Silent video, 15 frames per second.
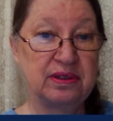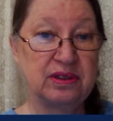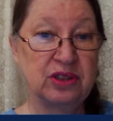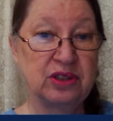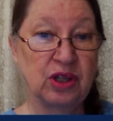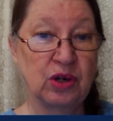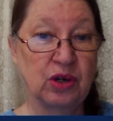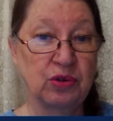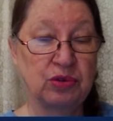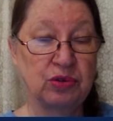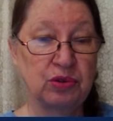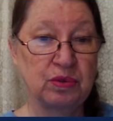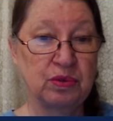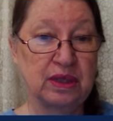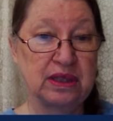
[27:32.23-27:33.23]
to go
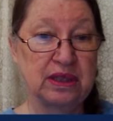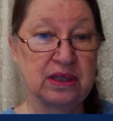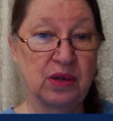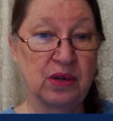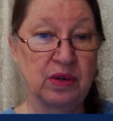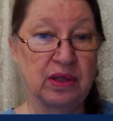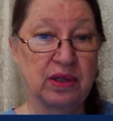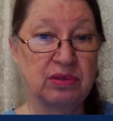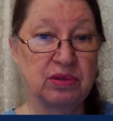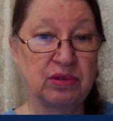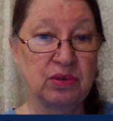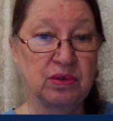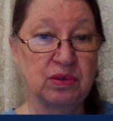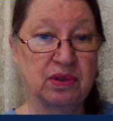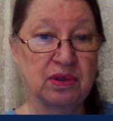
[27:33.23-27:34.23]
through what he's going through.